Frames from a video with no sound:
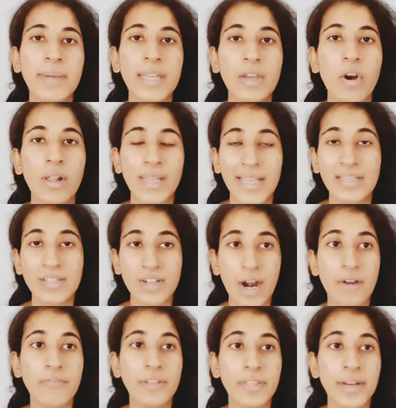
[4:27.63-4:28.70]
money online
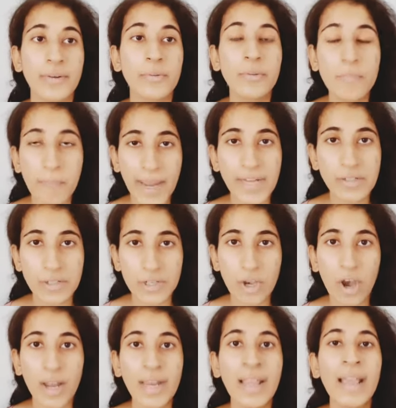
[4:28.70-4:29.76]
started with their own
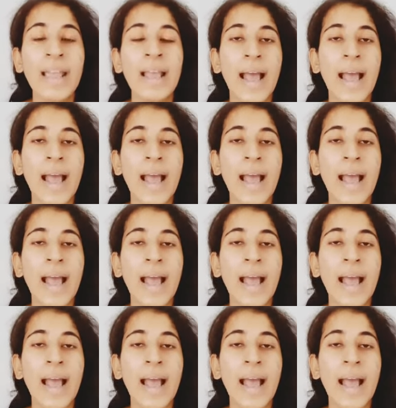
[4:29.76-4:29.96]
Patreon,